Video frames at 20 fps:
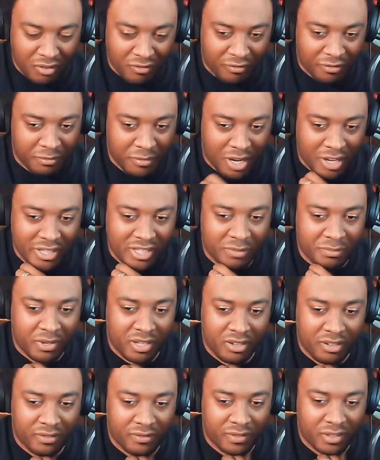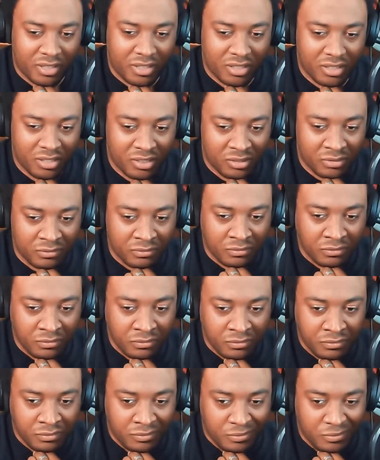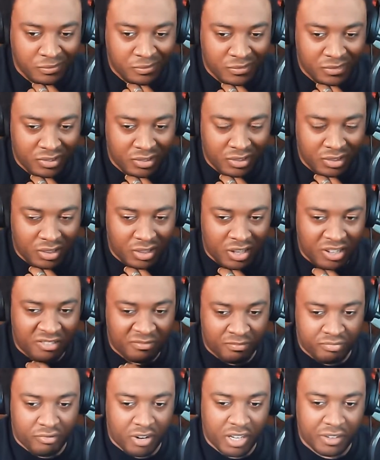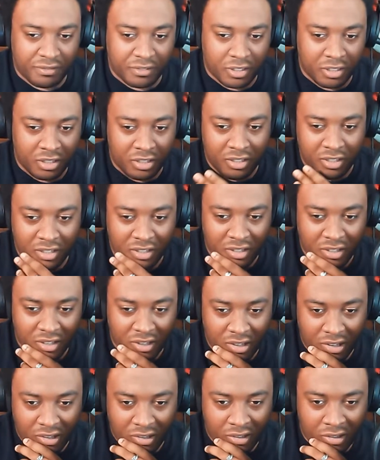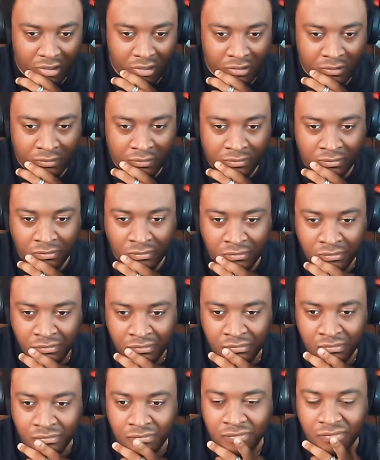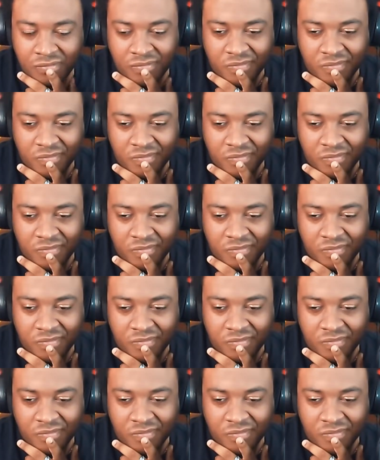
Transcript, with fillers: reminds me of, uh, Little Noah, uh, Bravely. Scion of Paradise, launches on